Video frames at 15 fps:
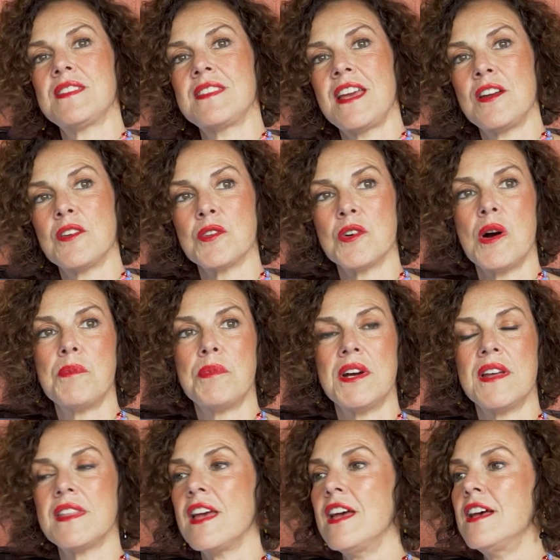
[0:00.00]
grew up with.
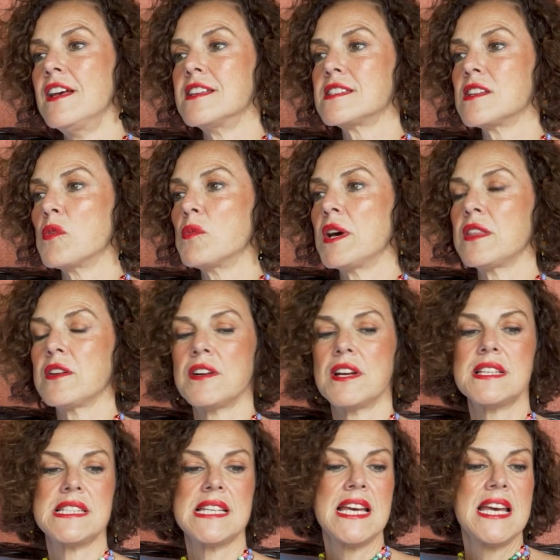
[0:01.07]
So whether it's
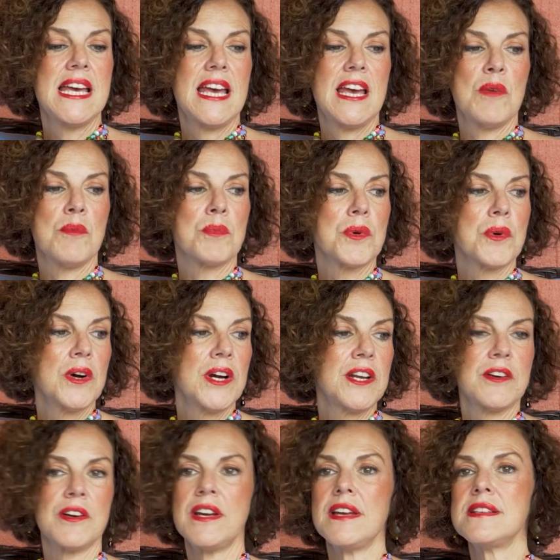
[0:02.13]

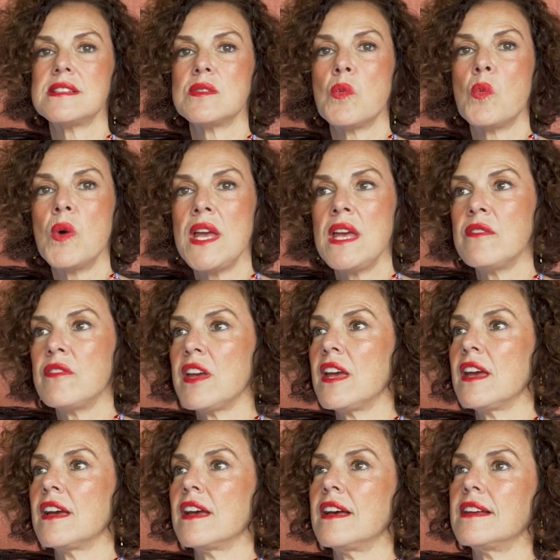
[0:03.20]
embroideries, weaving,
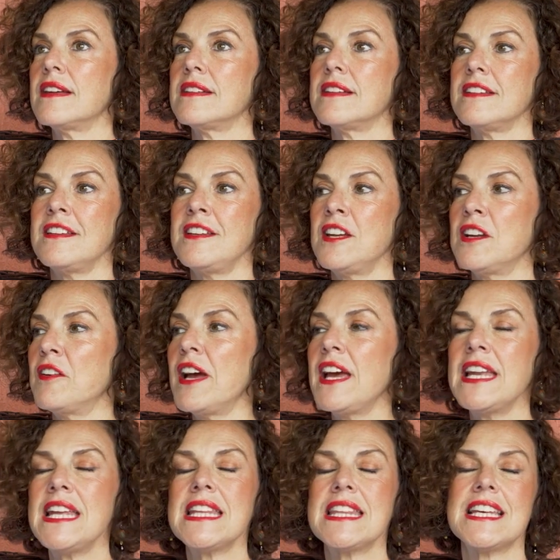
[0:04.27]

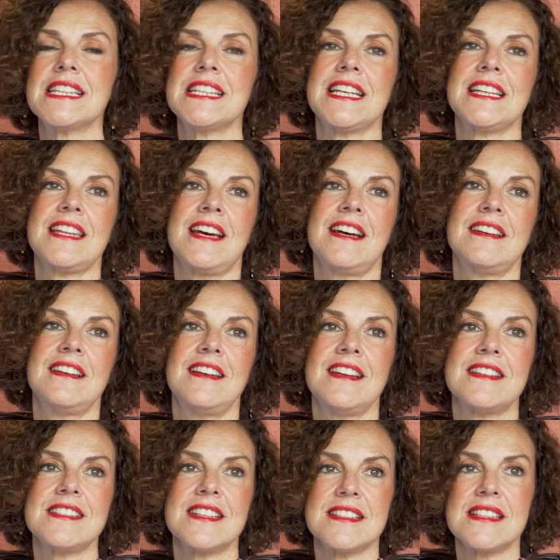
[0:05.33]
anything like that, it's
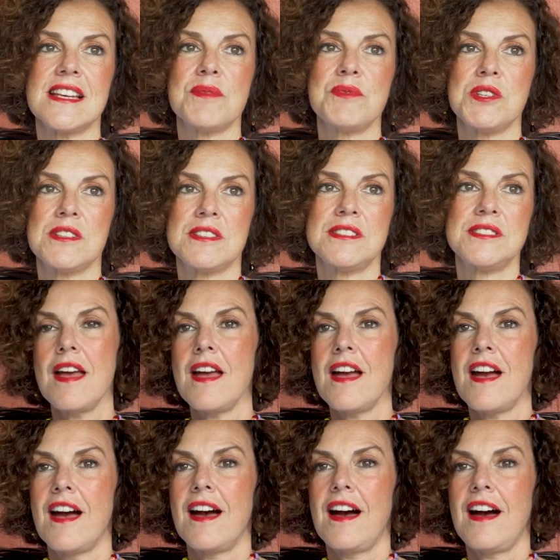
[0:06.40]
exceptional.
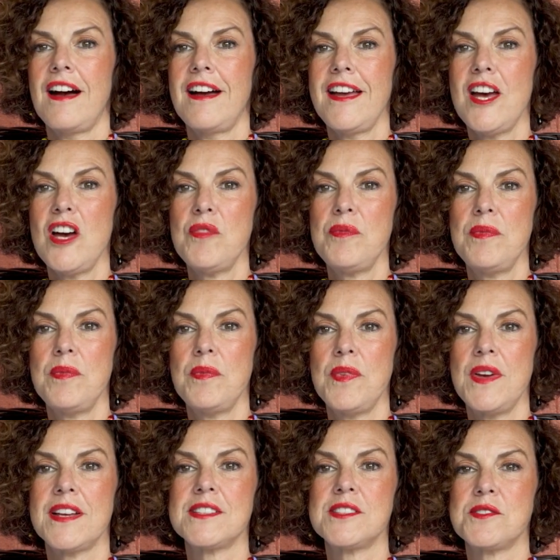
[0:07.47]
I am
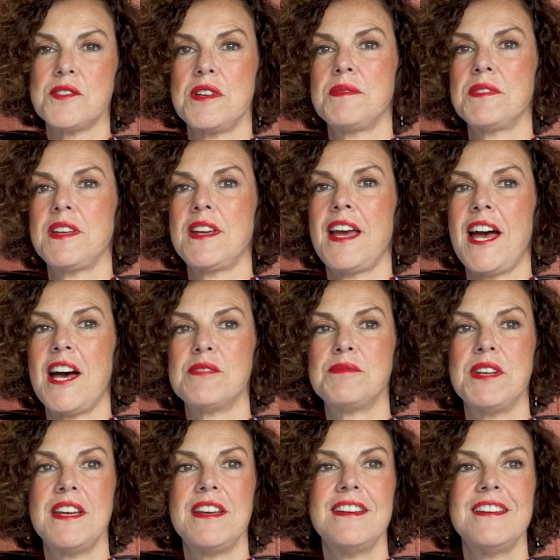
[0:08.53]
extremely
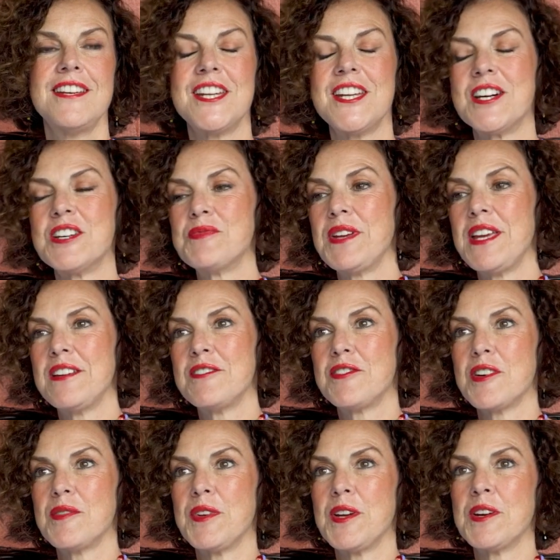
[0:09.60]
happy. Being
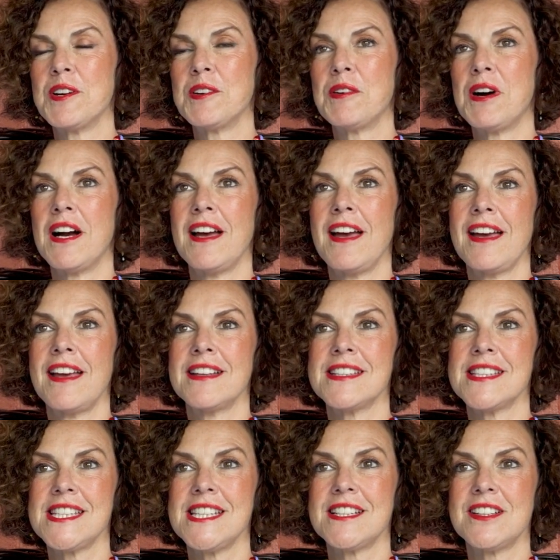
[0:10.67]
from Uruguay, I
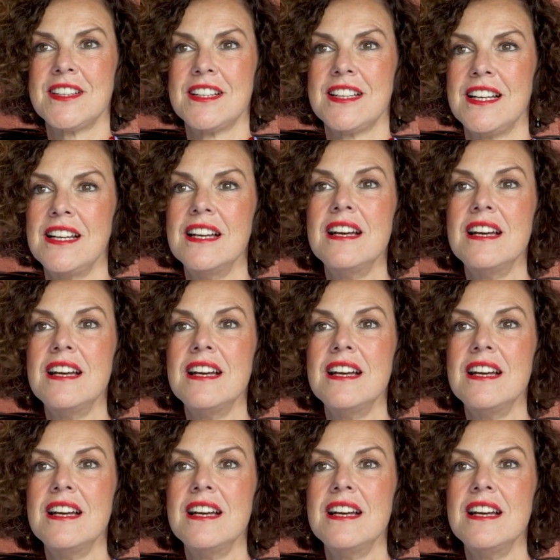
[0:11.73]
considered